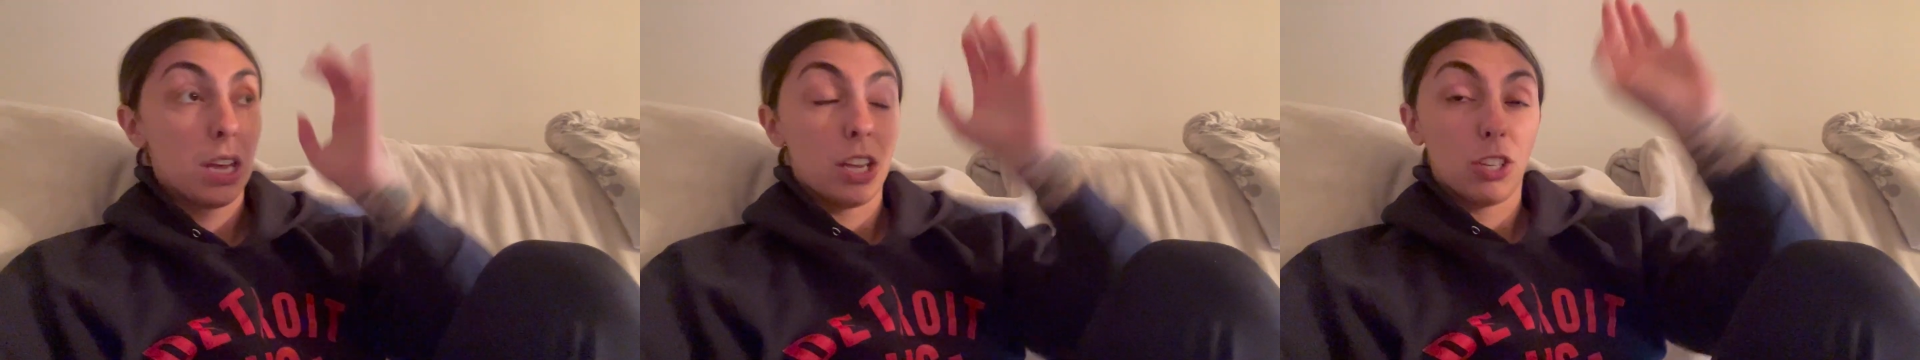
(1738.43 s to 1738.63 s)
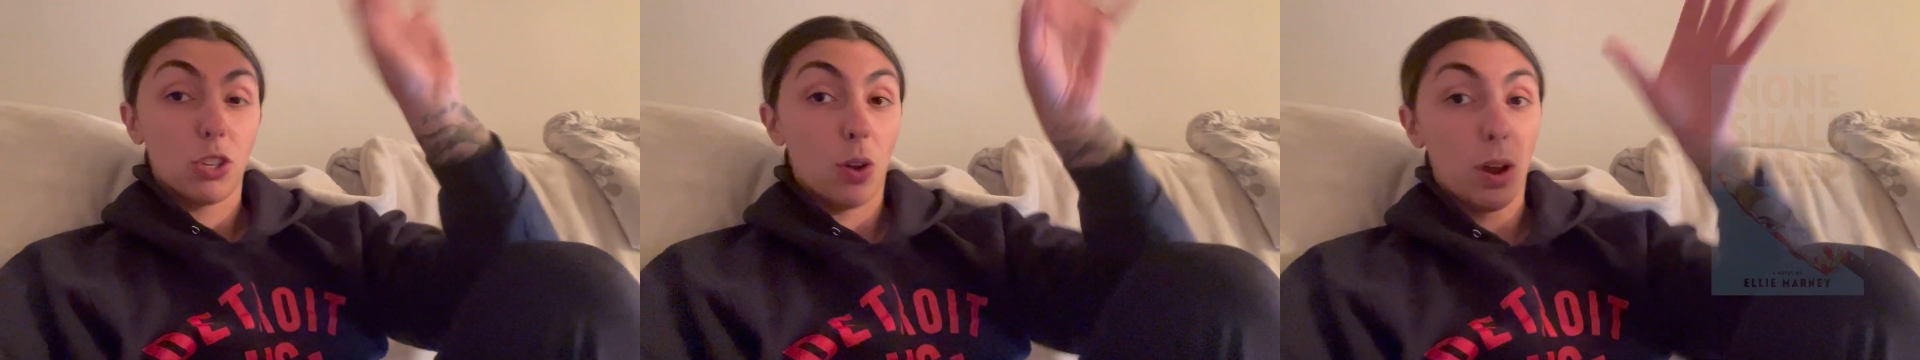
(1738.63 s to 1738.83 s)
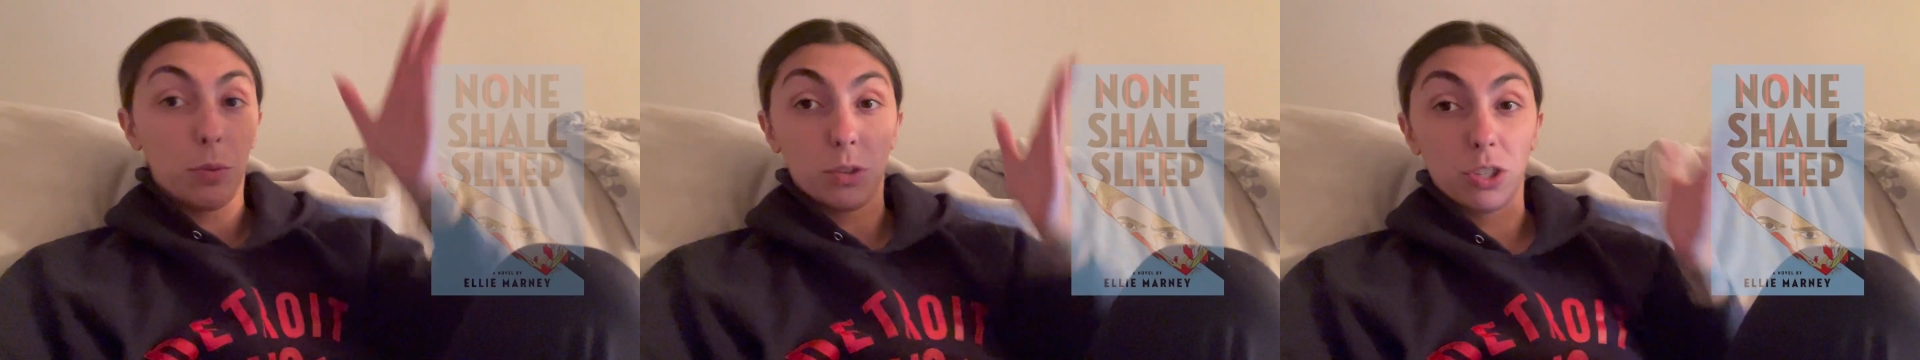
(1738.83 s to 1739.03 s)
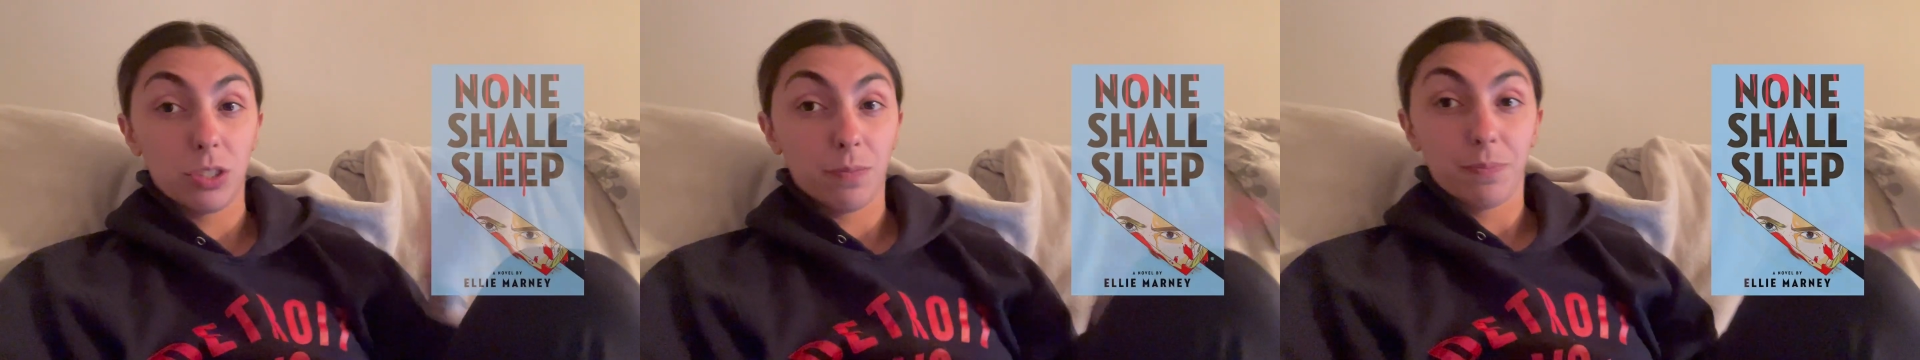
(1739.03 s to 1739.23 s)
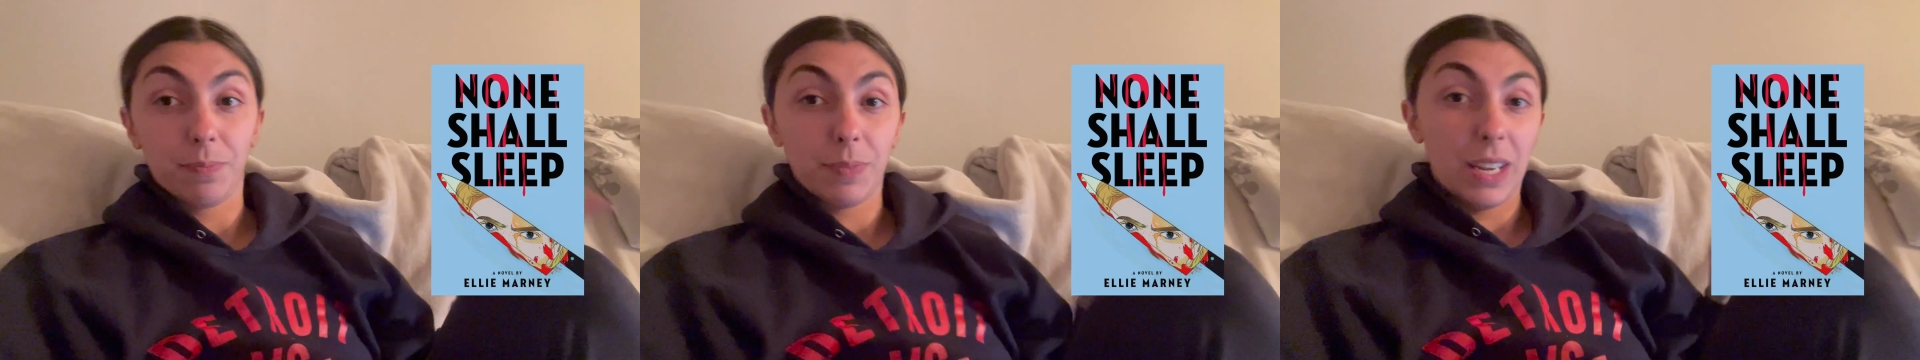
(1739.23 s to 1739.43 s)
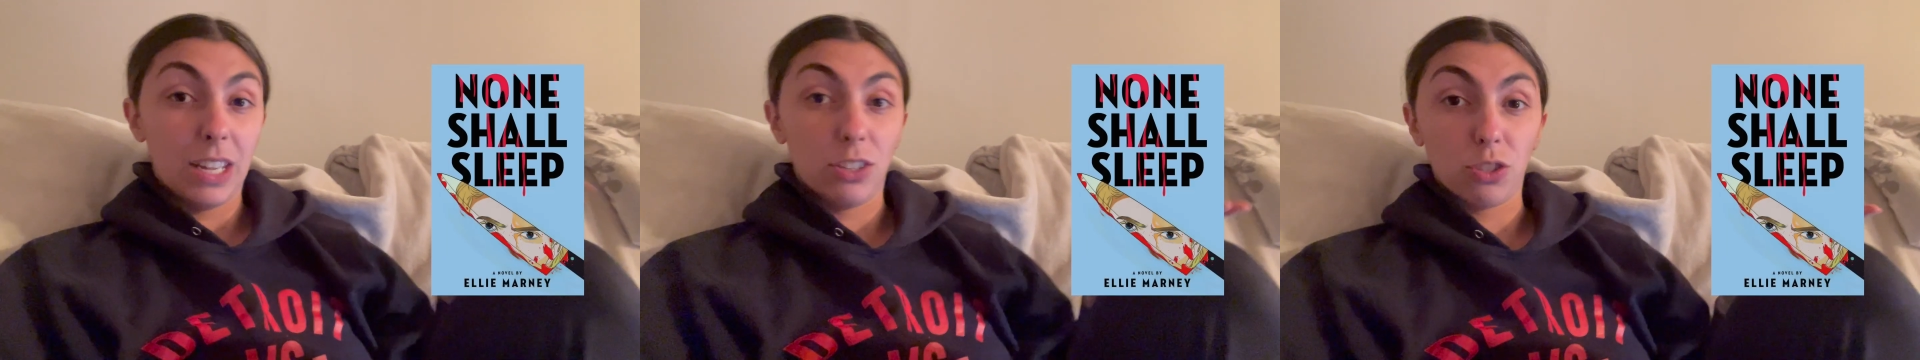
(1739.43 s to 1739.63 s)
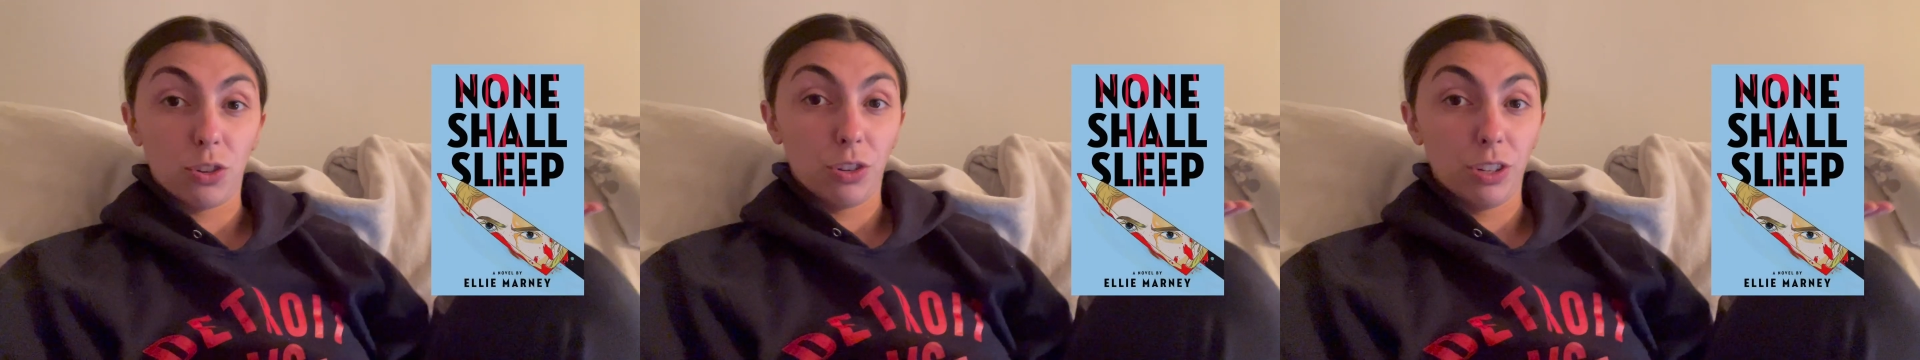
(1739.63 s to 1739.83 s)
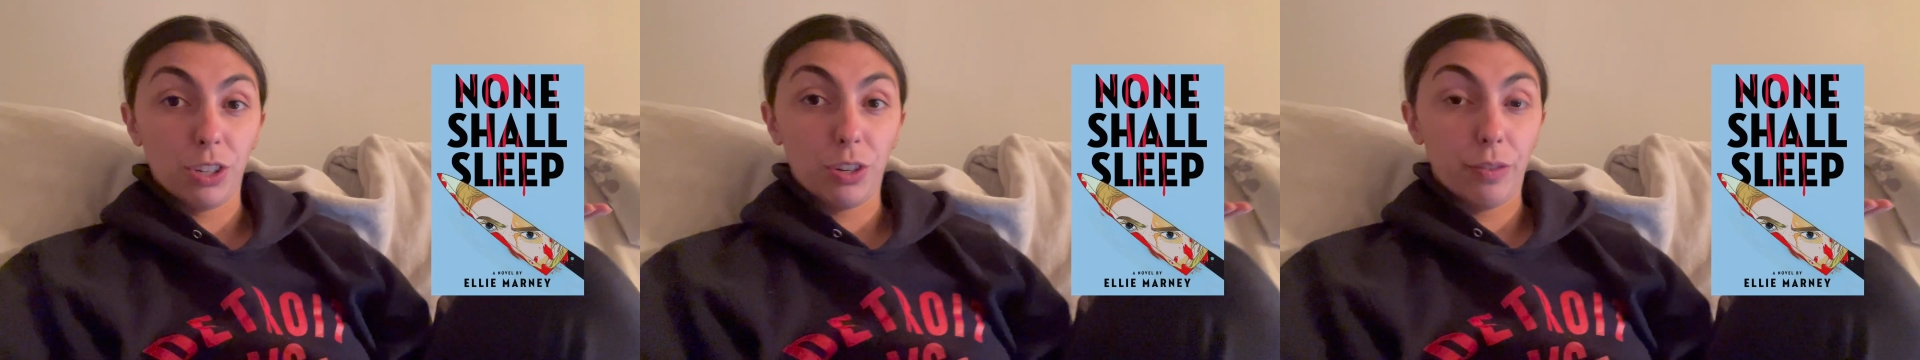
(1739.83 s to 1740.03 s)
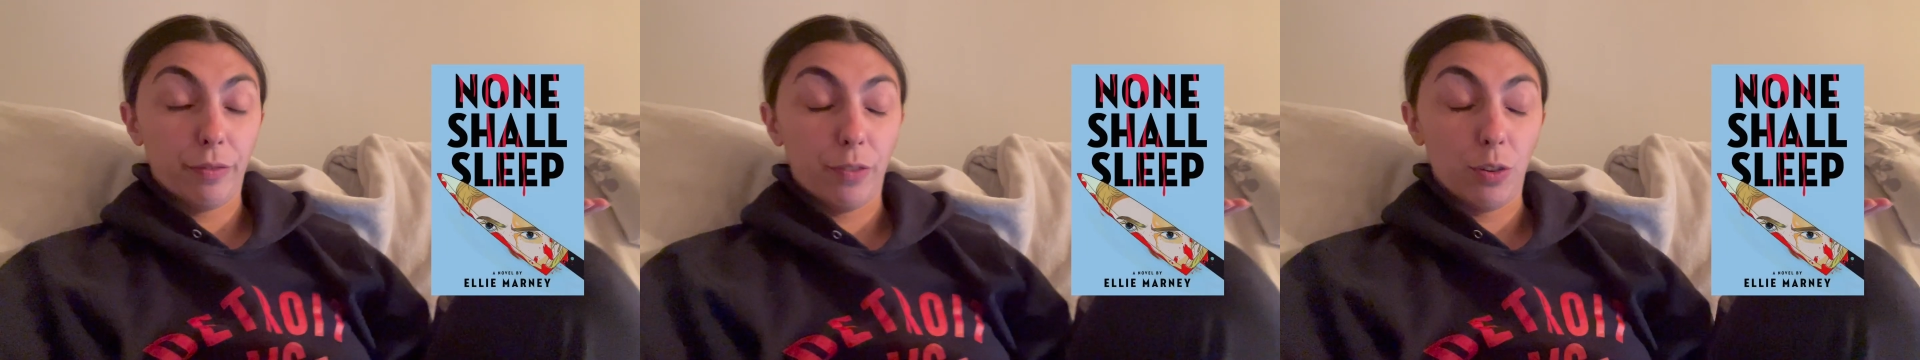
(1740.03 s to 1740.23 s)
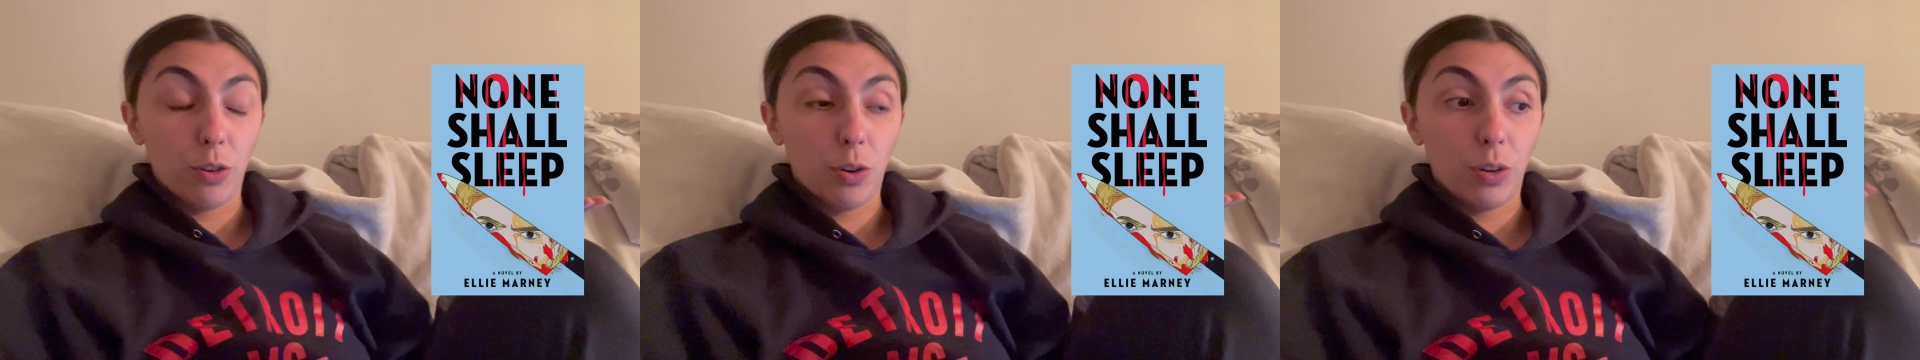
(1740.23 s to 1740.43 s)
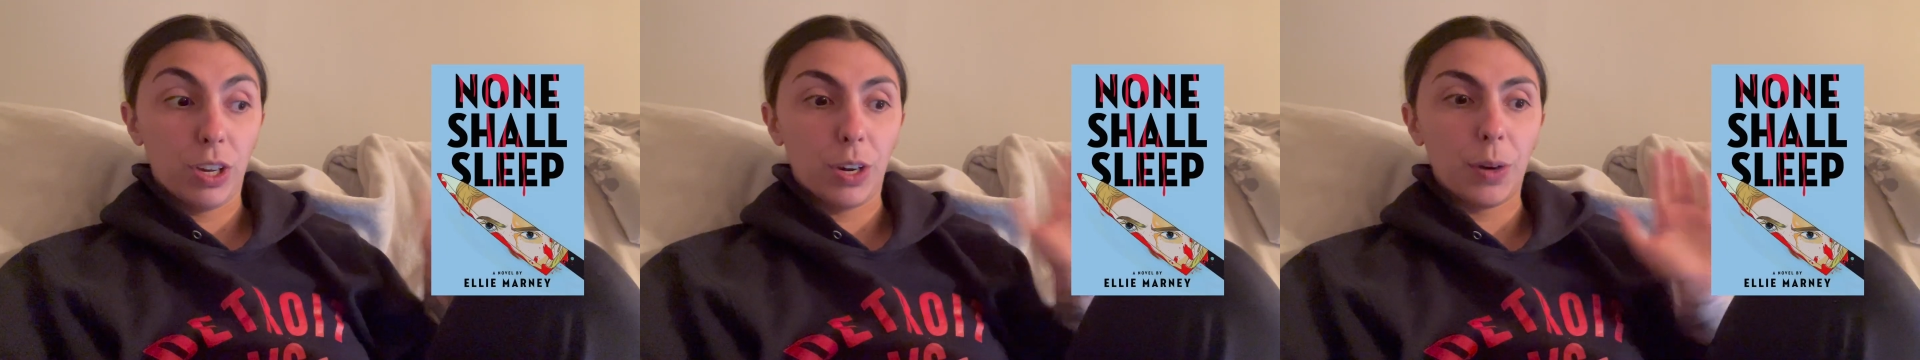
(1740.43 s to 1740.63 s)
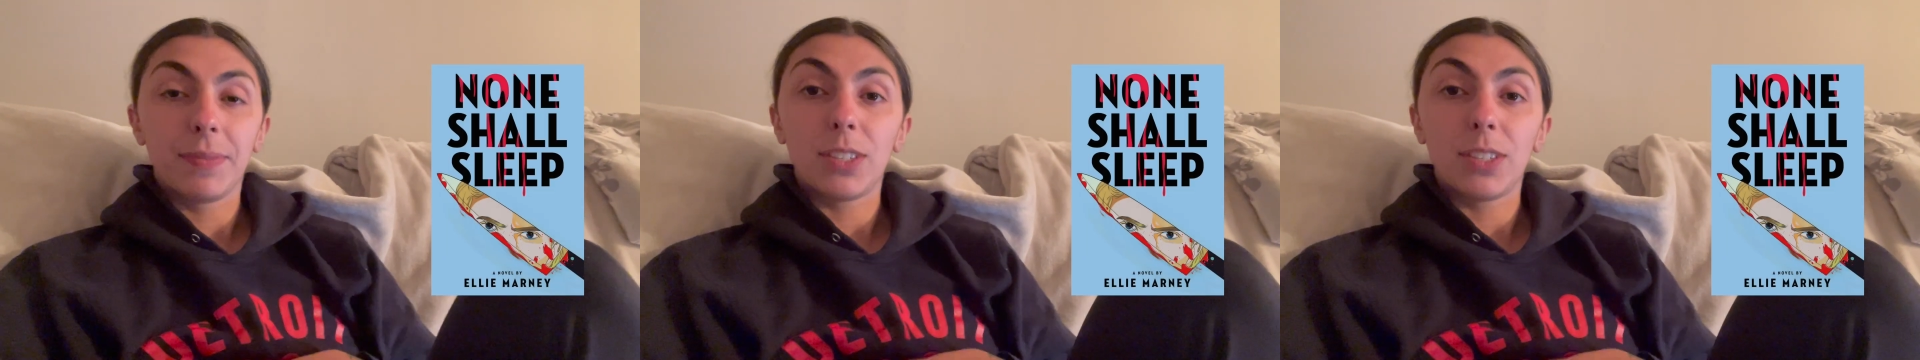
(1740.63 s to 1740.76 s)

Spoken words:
So I will just insert a little photo here.